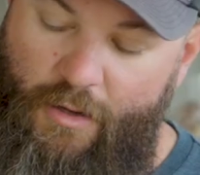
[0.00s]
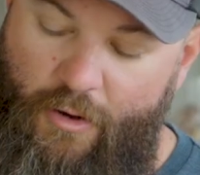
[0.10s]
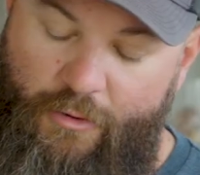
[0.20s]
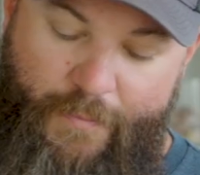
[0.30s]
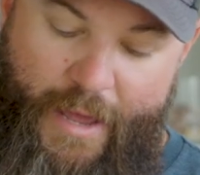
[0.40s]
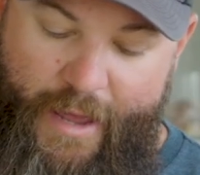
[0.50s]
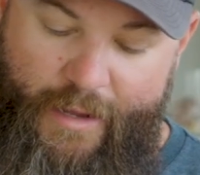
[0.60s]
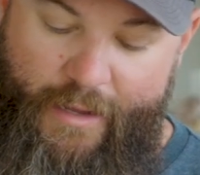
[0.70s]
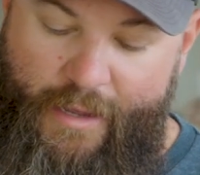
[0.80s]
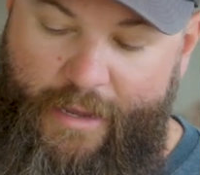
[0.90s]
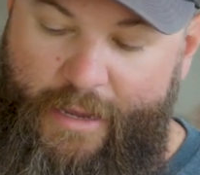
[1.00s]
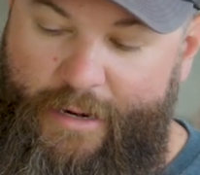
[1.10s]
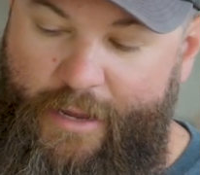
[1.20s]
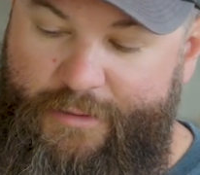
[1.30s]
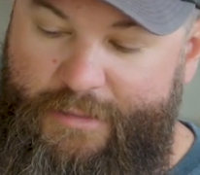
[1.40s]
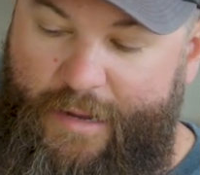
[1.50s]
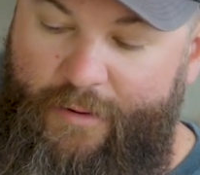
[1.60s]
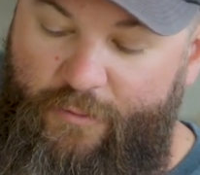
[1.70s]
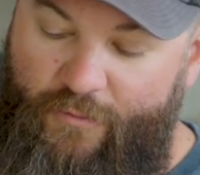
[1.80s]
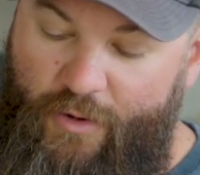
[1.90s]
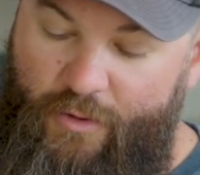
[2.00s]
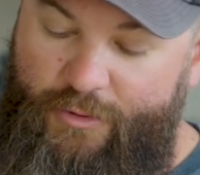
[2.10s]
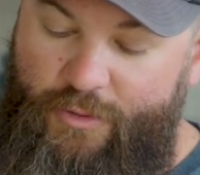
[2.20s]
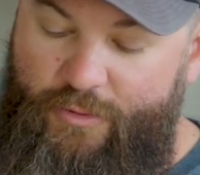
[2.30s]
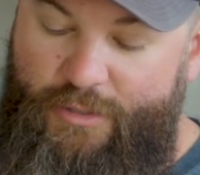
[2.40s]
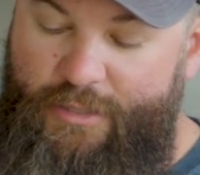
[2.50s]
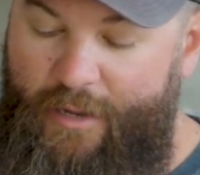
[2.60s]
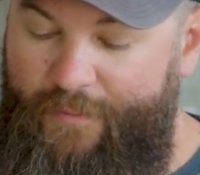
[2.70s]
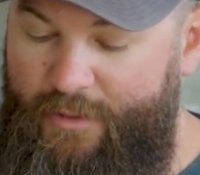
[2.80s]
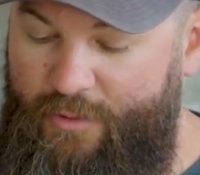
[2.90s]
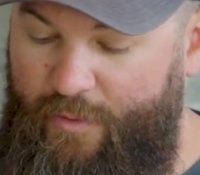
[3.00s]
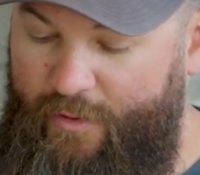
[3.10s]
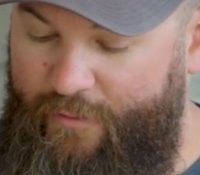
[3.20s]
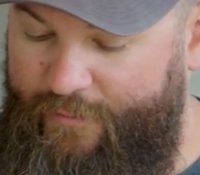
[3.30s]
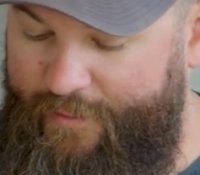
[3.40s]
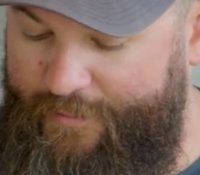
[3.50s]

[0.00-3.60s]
on the pack, and now it's time to move on to step 12.